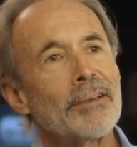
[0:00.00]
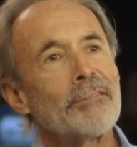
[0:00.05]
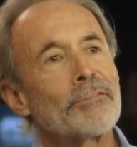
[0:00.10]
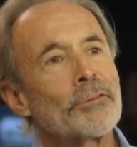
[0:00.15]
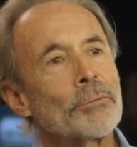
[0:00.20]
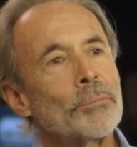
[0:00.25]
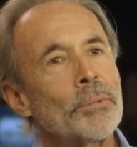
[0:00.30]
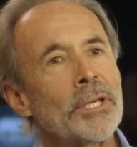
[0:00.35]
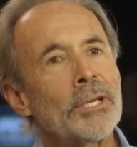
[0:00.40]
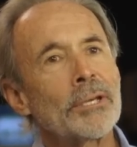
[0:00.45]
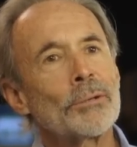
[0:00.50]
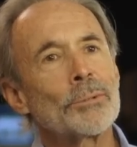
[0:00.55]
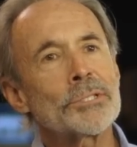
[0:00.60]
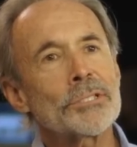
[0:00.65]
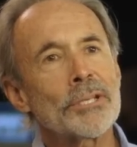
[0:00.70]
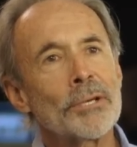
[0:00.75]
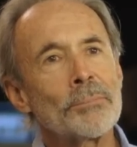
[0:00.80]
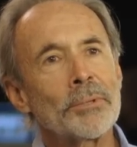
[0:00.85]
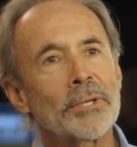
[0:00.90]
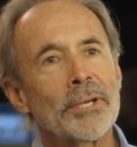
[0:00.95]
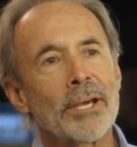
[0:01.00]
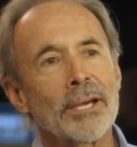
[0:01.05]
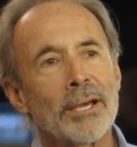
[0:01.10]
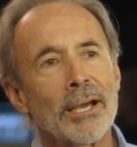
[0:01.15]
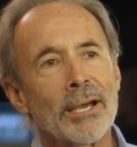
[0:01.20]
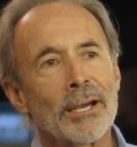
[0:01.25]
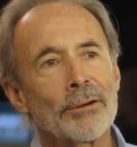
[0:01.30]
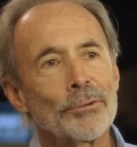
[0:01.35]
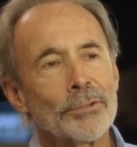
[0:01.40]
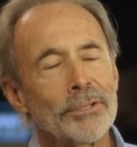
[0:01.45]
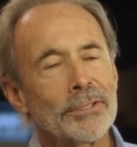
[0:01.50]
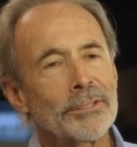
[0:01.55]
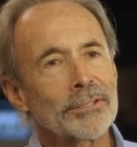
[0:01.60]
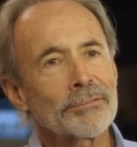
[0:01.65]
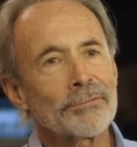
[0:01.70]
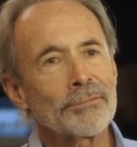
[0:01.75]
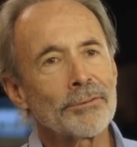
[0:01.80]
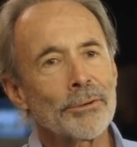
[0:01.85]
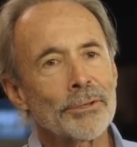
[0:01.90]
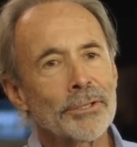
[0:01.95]
For me, it was something I really
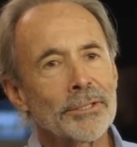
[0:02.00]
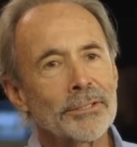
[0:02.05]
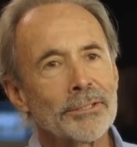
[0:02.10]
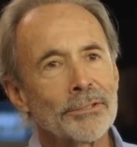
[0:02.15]
looked forward to